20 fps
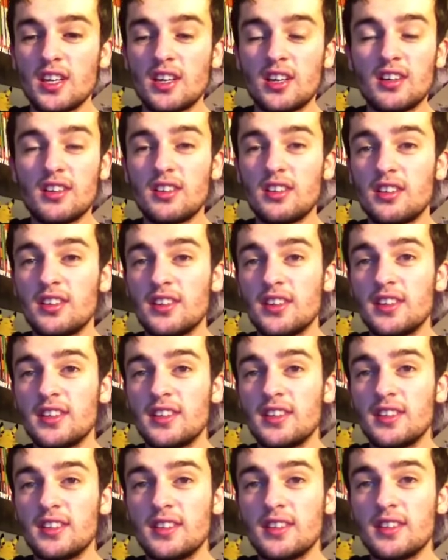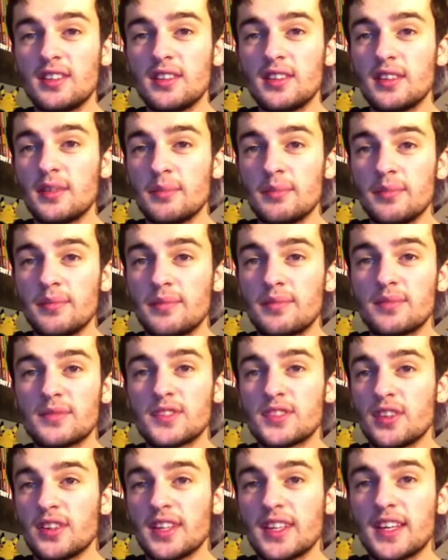on the
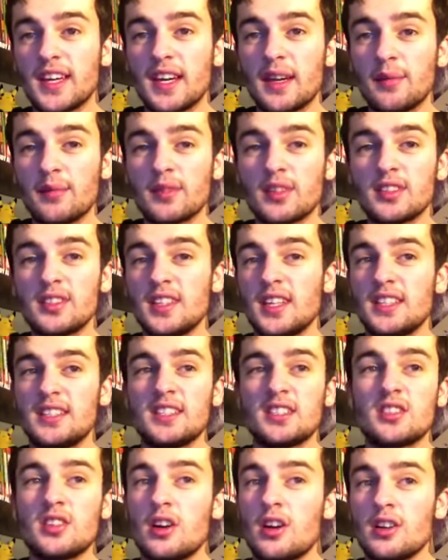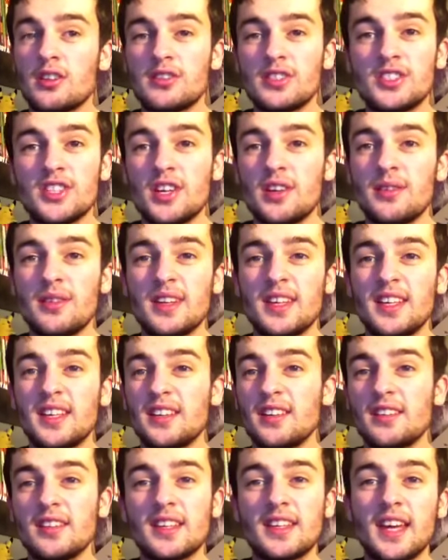Sonic game. Because unless it's cartridge only, you
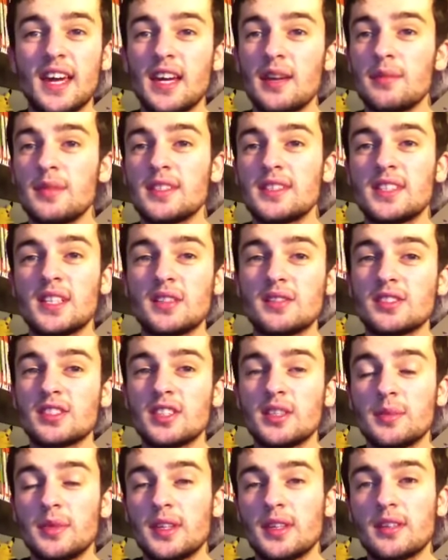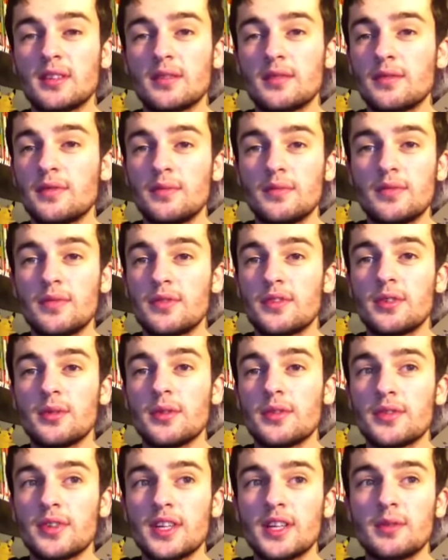know, the game itself is going to be £2 or
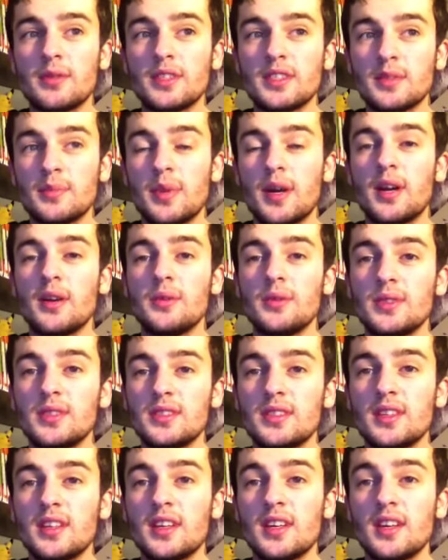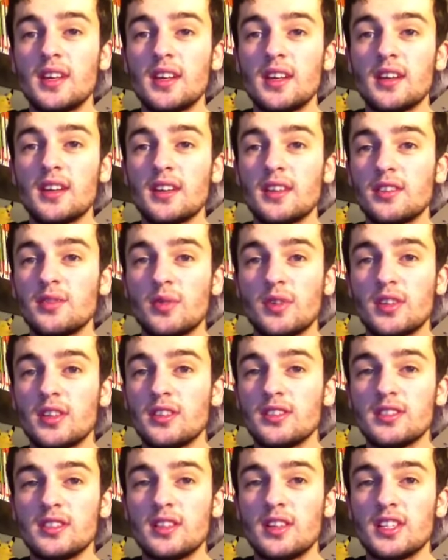£3 to post. Because it won't go
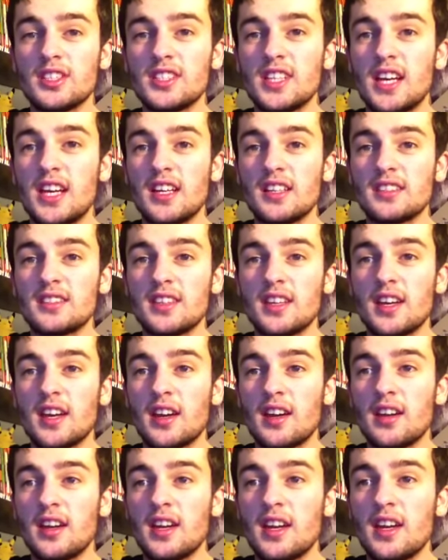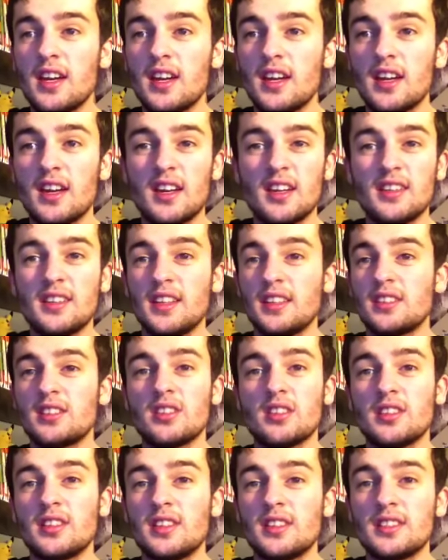as a large letter, so, and then
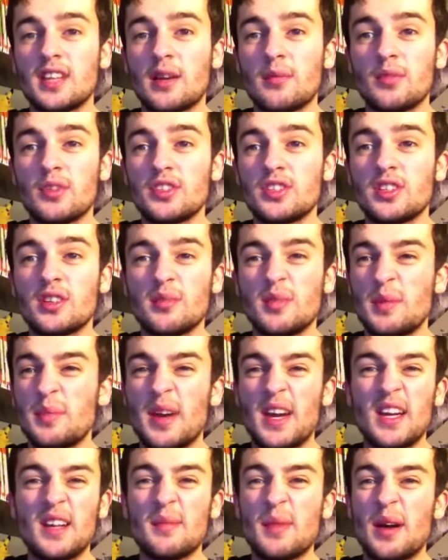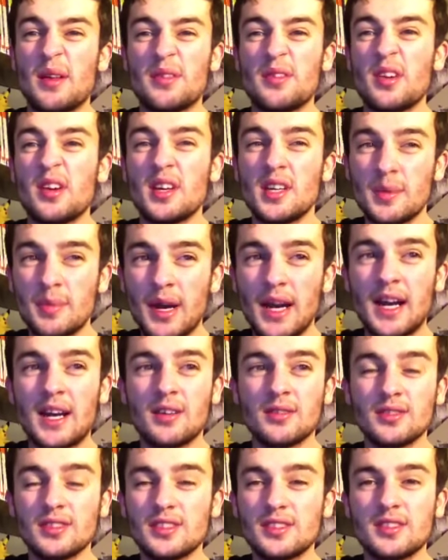God knows how much. You're going to be paying about
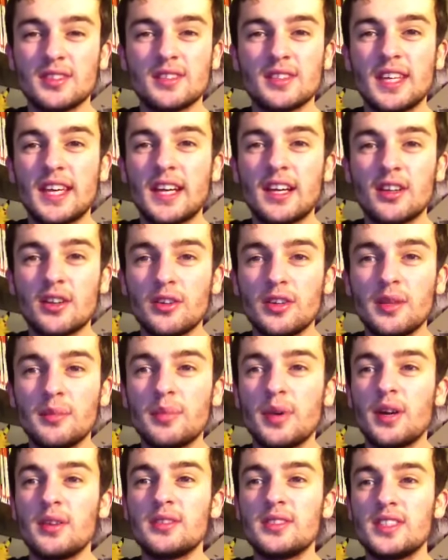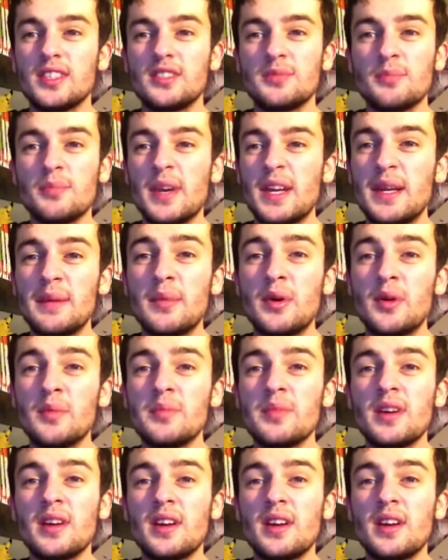£30, including postage, minimum,